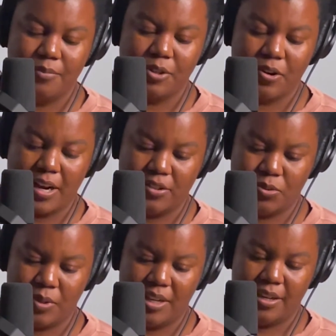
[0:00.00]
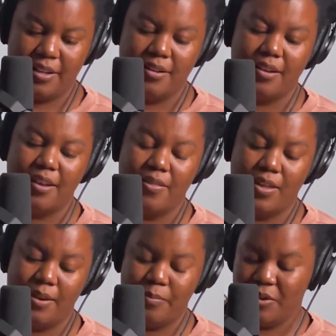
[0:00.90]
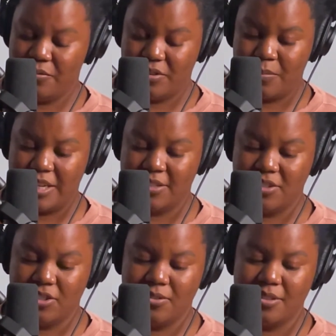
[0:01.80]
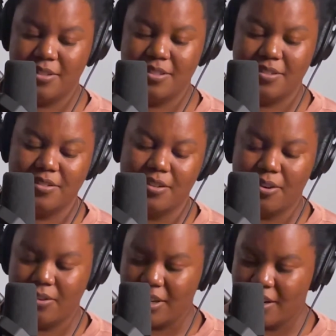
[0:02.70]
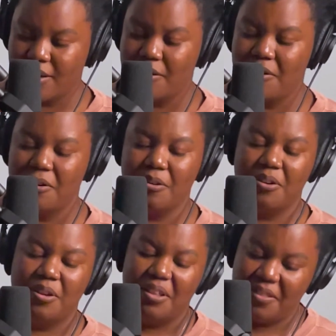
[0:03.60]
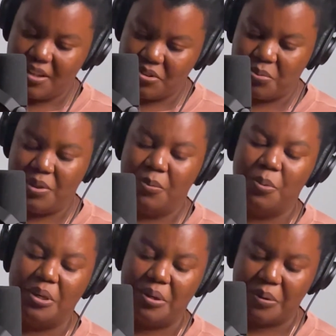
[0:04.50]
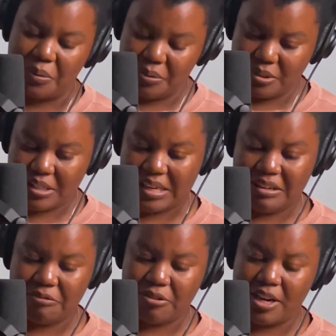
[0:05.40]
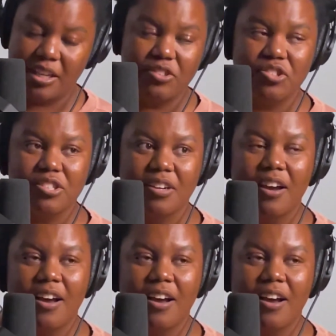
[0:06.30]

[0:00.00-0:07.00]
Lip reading: graduated, and then moved to Massachusetts. So like in that 21-year-old kind of range.